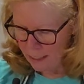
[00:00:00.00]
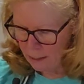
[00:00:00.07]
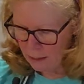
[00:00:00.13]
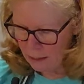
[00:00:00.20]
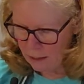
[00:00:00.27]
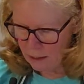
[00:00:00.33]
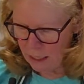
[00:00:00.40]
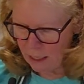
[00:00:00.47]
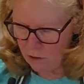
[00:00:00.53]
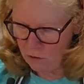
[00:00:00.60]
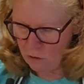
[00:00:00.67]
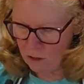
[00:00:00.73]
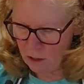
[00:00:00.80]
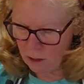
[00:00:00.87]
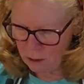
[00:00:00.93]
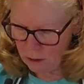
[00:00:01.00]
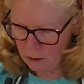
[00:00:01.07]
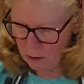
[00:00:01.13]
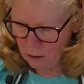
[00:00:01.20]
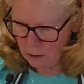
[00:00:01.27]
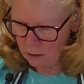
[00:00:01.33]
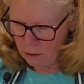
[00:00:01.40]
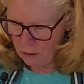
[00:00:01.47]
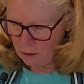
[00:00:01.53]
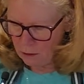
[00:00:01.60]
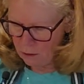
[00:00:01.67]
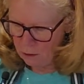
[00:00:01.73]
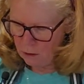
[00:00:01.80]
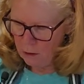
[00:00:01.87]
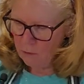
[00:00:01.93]
this out,
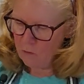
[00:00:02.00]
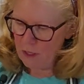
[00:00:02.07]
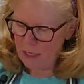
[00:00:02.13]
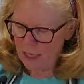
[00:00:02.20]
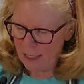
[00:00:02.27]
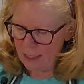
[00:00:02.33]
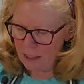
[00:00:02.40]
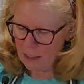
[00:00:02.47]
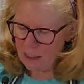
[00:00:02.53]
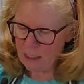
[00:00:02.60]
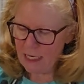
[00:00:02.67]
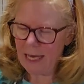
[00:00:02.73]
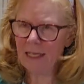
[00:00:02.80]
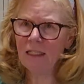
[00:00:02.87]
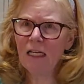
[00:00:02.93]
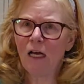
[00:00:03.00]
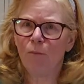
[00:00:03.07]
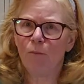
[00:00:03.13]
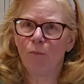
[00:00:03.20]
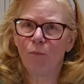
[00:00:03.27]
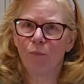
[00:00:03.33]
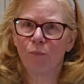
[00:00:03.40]
they kind of stand up